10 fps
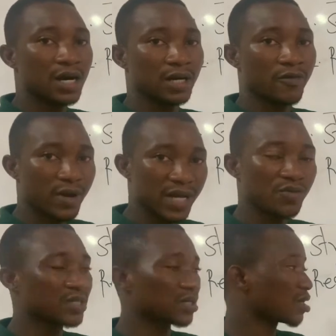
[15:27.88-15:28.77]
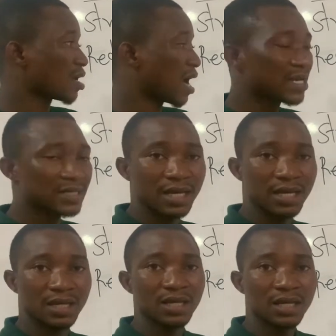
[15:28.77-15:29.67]
reducing as the
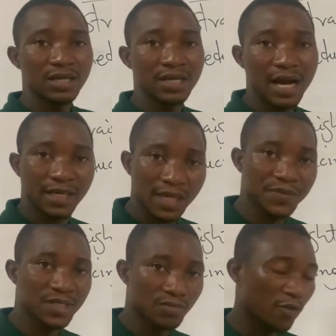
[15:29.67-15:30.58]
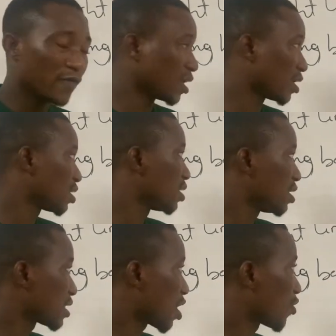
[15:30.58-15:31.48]
year keeps moving.
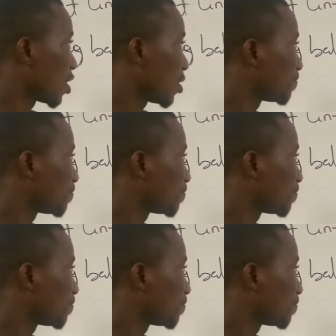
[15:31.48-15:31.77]
Is that okay?